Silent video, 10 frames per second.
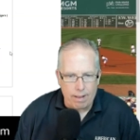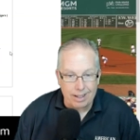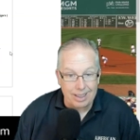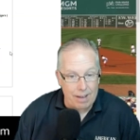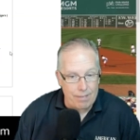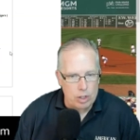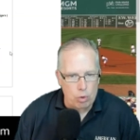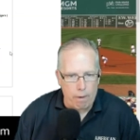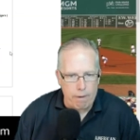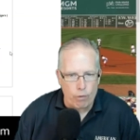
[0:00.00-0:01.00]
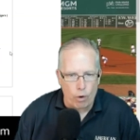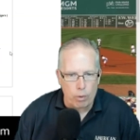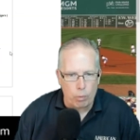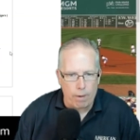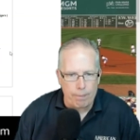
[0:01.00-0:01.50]
11 24
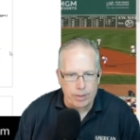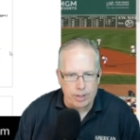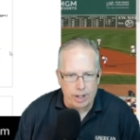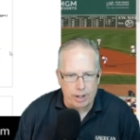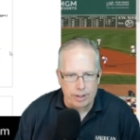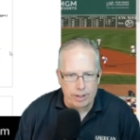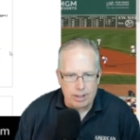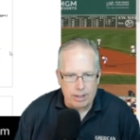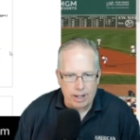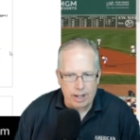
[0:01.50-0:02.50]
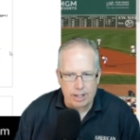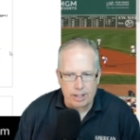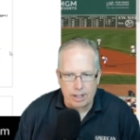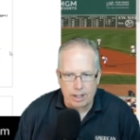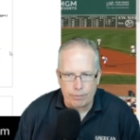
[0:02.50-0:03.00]
and 1 to the under
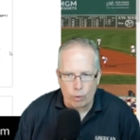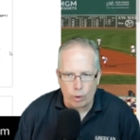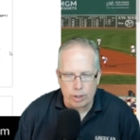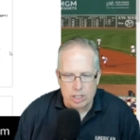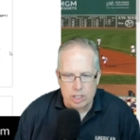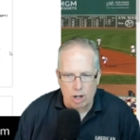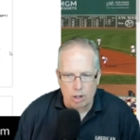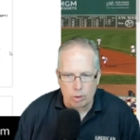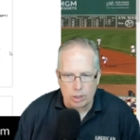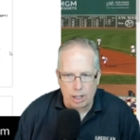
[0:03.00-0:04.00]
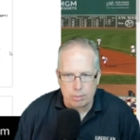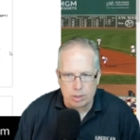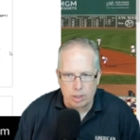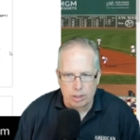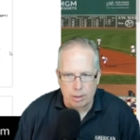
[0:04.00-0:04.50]
and uh, for the chicago cubs
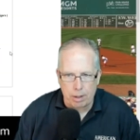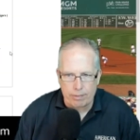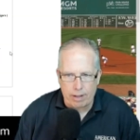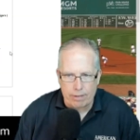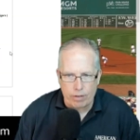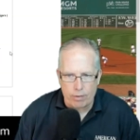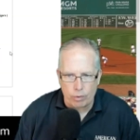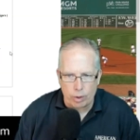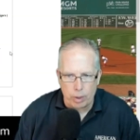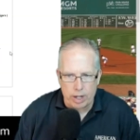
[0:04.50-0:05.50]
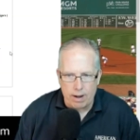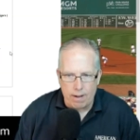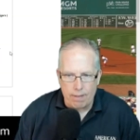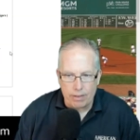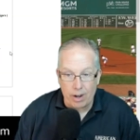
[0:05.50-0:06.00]
they're coming off that 5-1 win
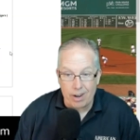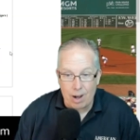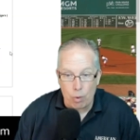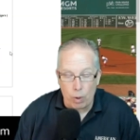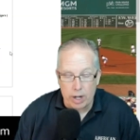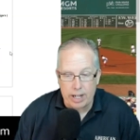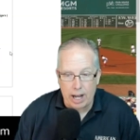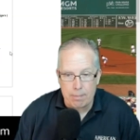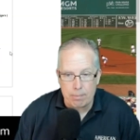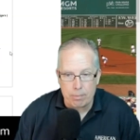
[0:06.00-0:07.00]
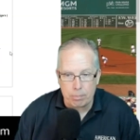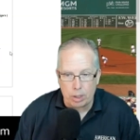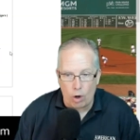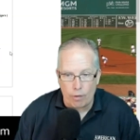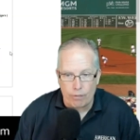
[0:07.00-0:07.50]
they are now one game
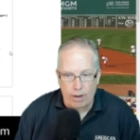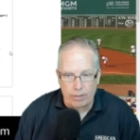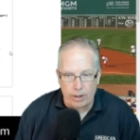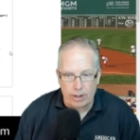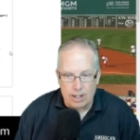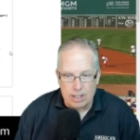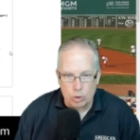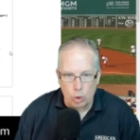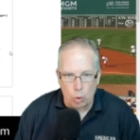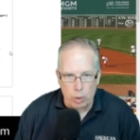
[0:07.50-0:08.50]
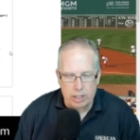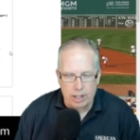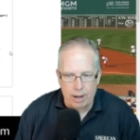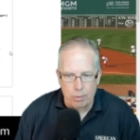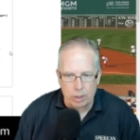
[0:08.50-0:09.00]
below 500 so a win
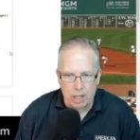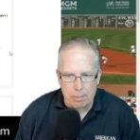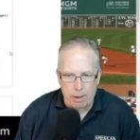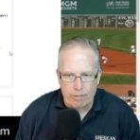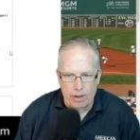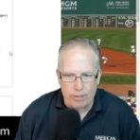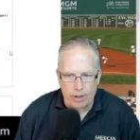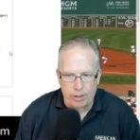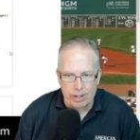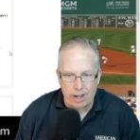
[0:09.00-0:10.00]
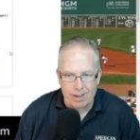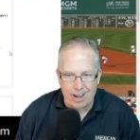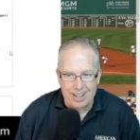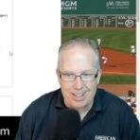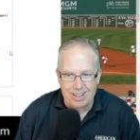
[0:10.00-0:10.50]
tonight will get them at 500 they are
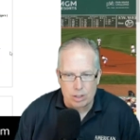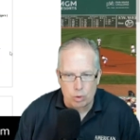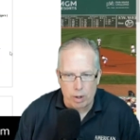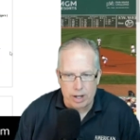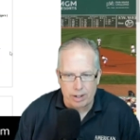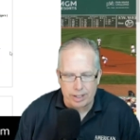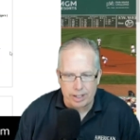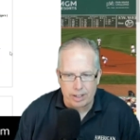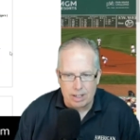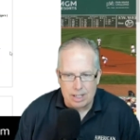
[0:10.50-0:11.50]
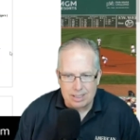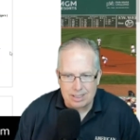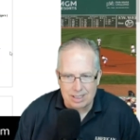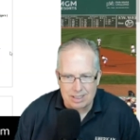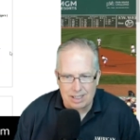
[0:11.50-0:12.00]
19 and 20 on the year
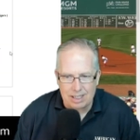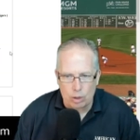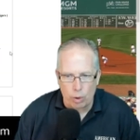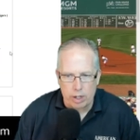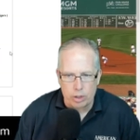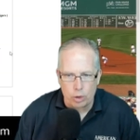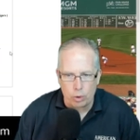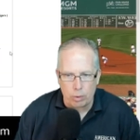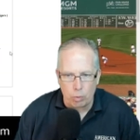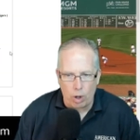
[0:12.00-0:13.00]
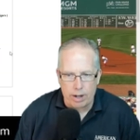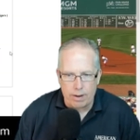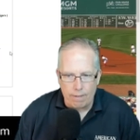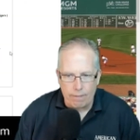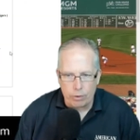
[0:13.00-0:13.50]
16 22 and 1
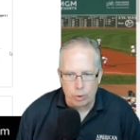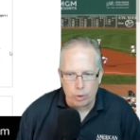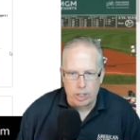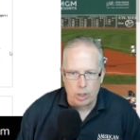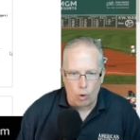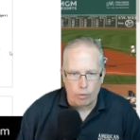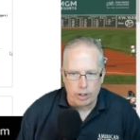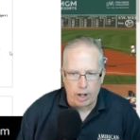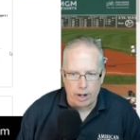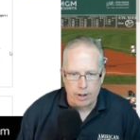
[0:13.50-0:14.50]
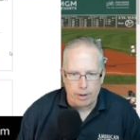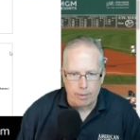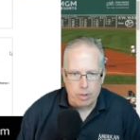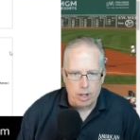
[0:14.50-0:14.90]
to the over under